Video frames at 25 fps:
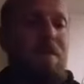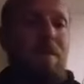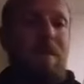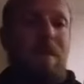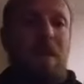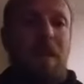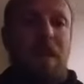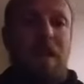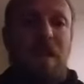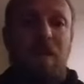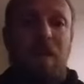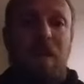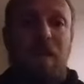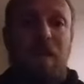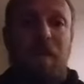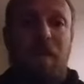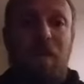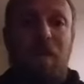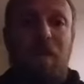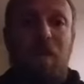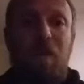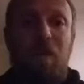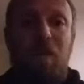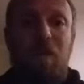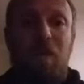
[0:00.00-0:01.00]
These are
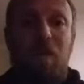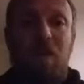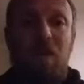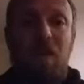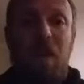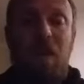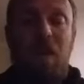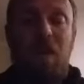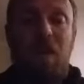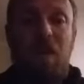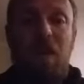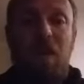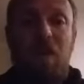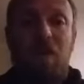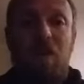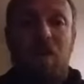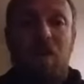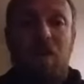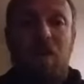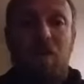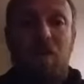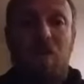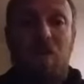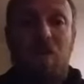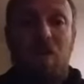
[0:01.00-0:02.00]
foods that are easy
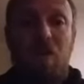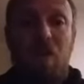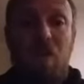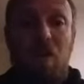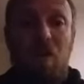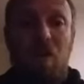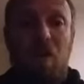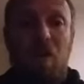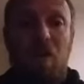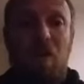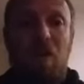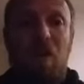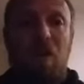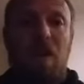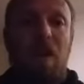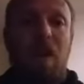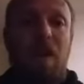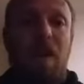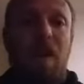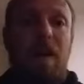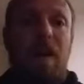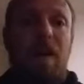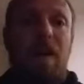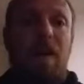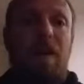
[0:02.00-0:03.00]
to store,
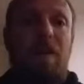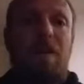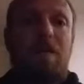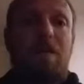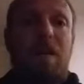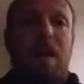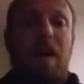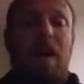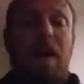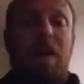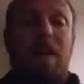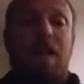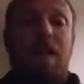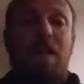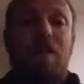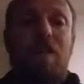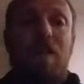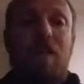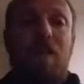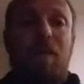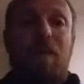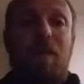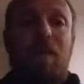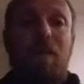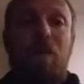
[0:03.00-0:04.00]
and these
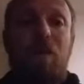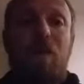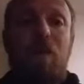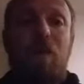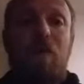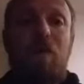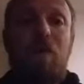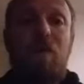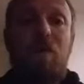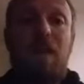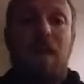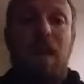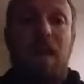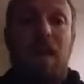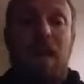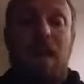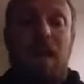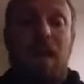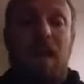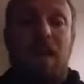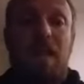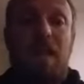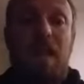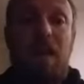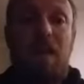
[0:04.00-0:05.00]
are foods
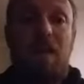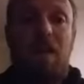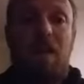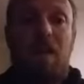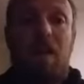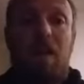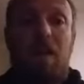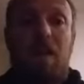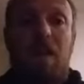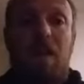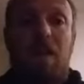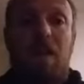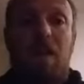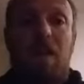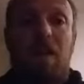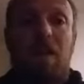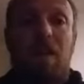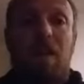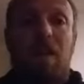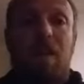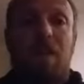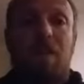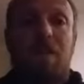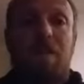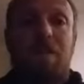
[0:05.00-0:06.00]
that are
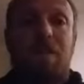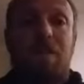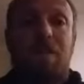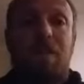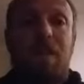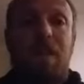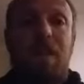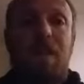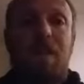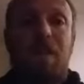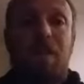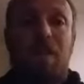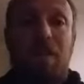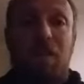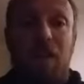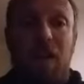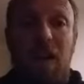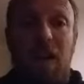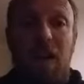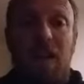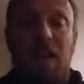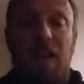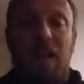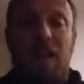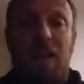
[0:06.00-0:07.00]

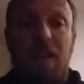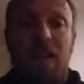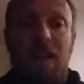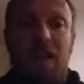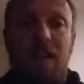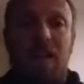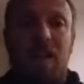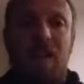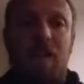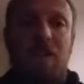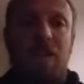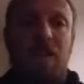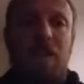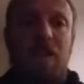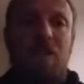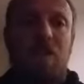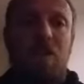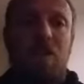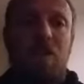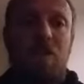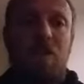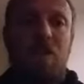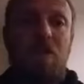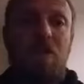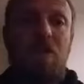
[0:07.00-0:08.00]
fairly easy
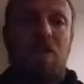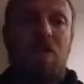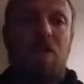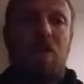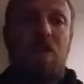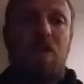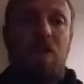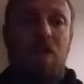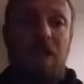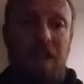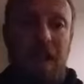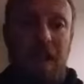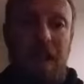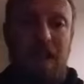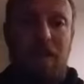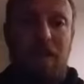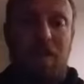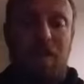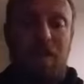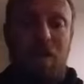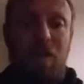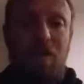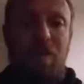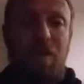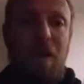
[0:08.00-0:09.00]
to get
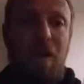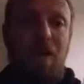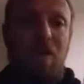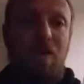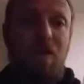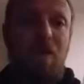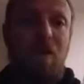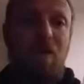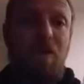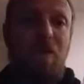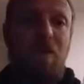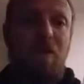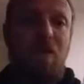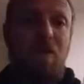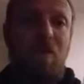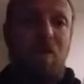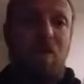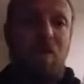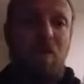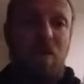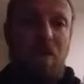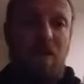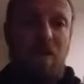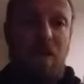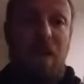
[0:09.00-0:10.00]
from most of the
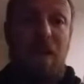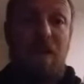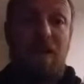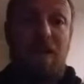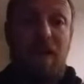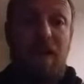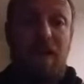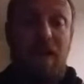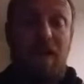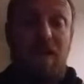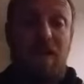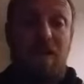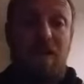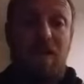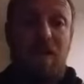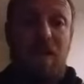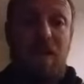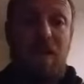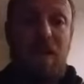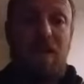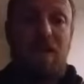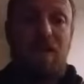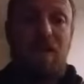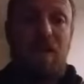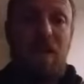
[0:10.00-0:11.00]
stores around us in
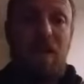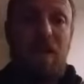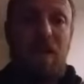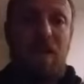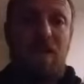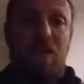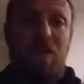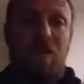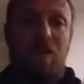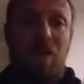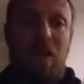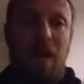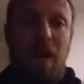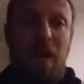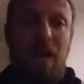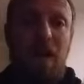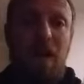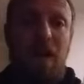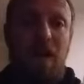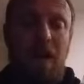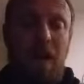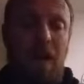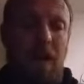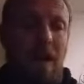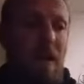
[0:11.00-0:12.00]
South Africa as well.
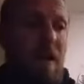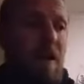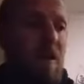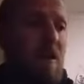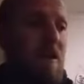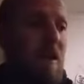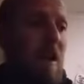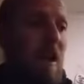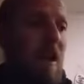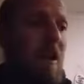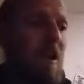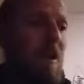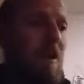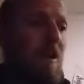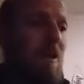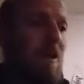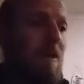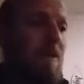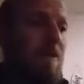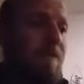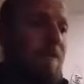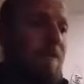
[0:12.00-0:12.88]
So